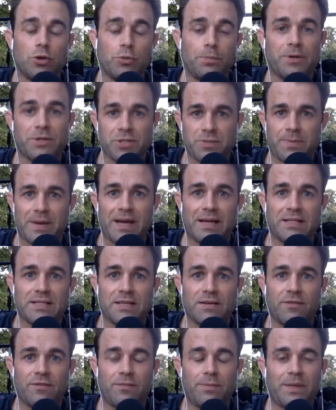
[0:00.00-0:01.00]

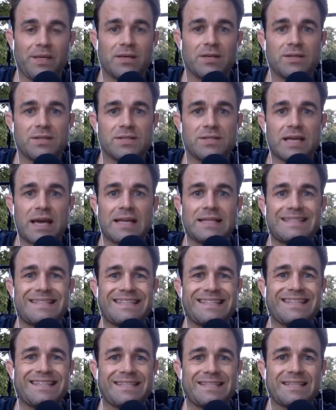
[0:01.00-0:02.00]
perspective because I
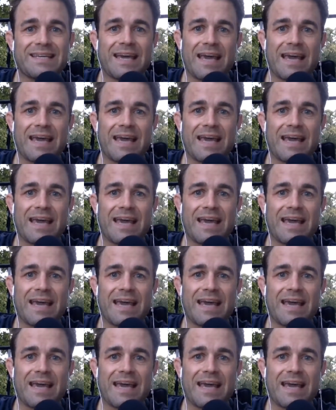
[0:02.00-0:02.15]
didn't